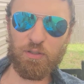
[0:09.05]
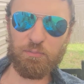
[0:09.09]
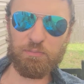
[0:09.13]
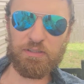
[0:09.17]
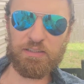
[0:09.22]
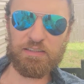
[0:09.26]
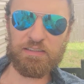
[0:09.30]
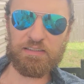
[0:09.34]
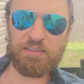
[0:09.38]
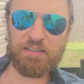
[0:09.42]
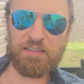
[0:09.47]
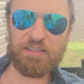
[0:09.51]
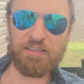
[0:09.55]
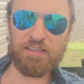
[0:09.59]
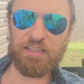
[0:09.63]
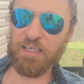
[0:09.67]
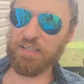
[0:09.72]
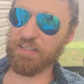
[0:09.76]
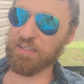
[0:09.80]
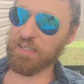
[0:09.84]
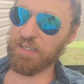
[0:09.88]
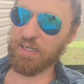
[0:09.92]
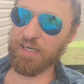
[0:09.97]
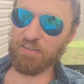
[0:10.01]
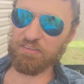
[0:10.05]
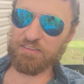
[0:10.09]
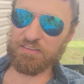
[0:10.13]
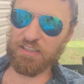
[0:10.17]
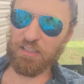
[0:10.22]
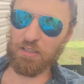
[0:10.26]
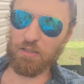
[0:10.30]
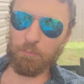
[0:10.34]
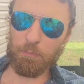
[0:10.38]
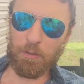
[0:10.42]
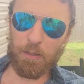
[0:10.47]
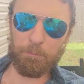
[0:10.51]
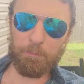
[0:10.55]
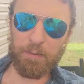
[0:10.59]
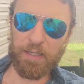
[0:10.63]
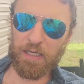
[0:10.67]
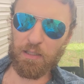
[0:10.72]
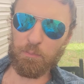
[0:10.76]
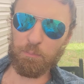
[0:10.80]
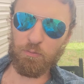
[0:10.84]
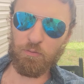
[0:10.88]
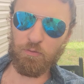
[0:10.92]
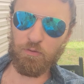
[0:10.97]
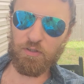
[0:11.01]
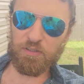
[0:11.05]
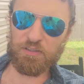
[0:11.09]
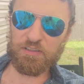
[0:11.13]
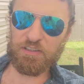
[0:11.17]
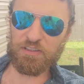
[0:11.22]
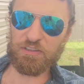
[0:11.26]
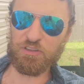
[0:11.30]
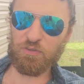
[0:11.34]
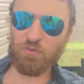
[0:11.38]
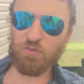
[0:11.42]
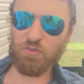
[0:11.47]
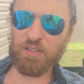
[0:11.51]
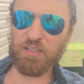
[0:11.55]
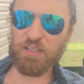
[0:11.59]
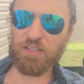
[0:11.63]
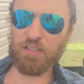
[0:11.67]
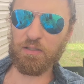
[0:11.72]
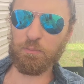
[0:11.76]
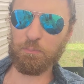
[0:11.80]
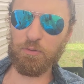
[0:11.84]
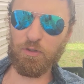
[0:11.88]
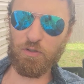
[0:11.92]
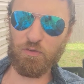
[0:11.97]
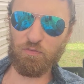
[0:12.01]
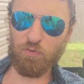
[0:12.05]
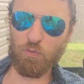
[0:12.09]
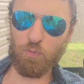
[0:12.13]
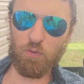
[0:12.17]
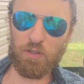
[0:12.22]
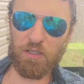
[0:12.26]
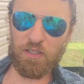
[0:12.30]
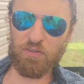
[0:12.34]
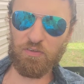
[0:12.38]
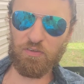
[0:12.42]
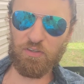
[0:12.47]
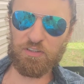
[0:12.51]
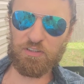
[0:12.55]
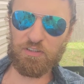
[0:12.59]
I'm just yet again outside on my back porch and enjoying the beautiful weather.